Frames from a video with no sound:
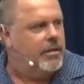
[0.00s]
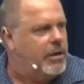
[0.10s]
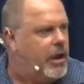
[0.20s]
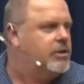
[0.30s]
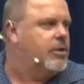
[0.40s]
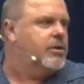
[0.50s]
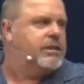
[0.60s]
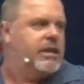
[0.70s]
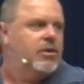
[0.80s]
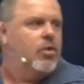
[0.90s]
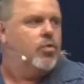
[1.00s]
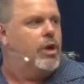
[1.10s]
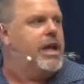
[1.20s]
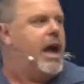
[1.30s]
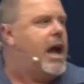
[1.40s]
Then it goes on and says,
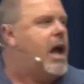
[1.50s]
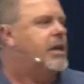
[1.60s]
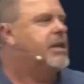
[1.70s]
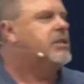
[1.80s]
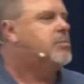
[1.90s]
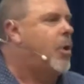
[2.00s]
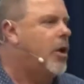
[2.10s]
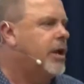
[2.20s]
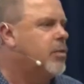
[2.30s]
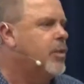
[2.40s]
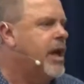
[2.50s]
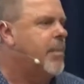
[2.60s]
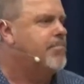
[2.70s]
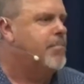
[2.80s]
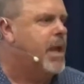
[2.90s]
We are his body. We
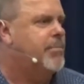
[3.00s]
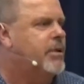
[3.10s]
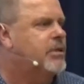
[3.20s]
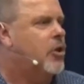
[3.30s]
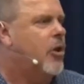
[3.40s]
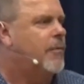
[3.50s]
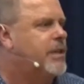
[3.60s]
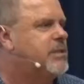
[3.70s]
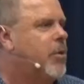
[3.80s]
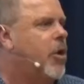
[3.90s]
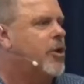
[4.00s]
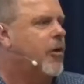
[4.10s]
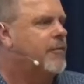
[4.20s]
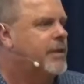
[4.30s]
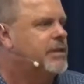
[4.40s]
are members of his body,
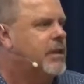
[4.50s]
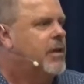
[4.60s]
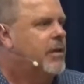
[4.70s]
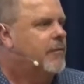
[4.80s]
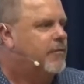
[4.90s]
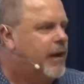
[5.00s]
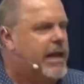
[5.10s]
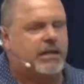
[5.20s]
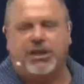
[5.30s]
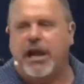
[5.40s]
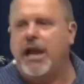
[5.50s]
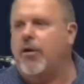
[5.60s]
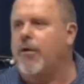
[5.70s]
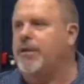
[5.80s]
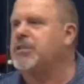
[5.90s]
of his flesh,
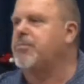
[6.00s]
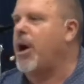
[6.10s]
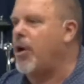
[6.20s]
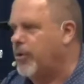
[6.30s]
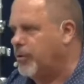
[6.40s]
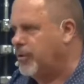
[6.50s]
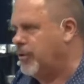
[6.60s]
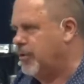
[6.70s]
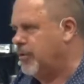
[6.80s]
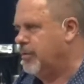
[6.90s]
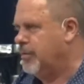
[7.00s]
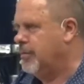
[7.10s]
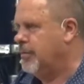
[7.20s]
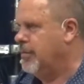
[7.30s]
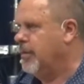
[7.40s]
and of his bones.
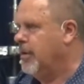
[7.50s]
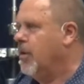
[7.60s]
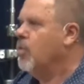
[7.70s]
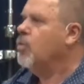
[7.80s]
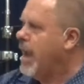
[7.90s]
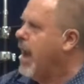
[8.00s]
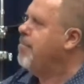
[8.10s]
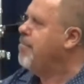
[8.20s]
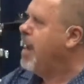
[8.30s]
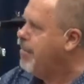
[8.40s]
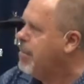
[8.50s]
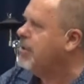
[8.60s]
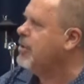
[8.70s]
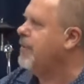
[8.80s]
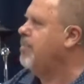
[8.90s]
We are
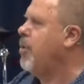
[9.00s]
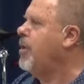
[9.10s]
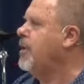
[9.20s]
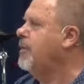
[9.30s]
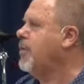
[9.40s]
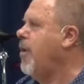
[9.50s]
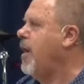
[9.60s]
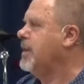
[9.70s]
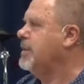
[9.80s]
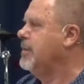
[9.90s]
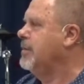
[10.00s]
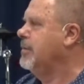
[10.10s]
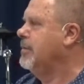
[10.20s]
members of the body of Christ.